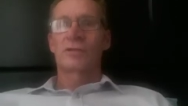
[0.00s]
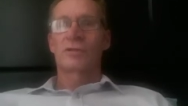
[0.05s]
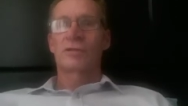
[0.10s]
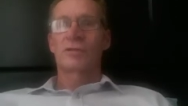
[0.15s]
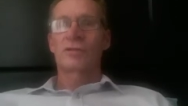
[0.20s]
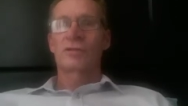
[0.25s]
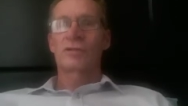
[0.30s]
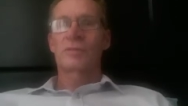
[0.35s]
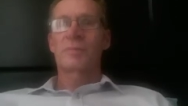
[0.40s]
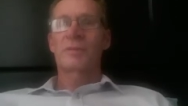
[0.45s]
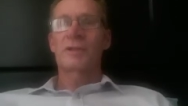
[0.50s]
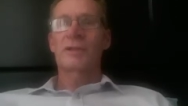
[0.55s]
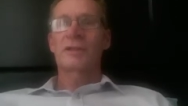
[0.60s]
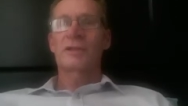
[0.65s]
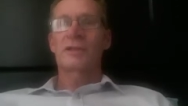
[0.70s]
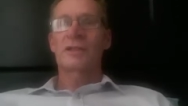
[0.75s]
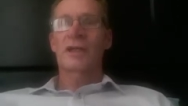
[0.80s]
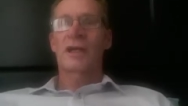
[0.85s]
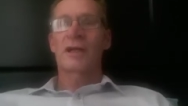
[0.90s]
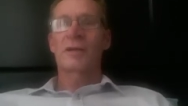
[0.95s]
to spend
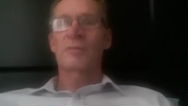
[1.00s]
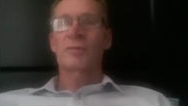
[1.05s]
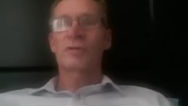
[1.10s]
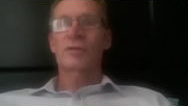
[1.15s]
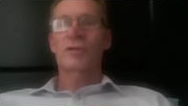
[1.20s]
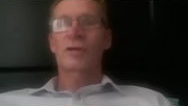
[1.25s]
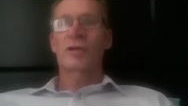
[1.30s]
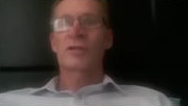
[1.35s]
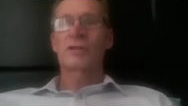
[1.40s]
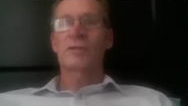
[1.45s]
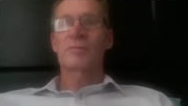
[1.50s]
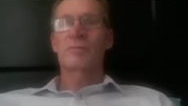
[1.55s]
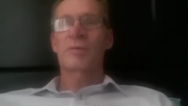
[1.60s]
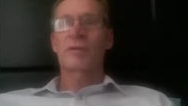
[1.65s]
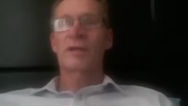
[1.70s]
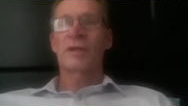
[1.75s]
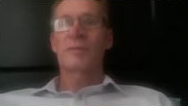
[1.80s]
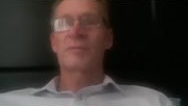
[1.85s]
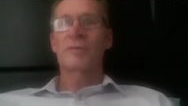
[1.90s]
time with God in prayer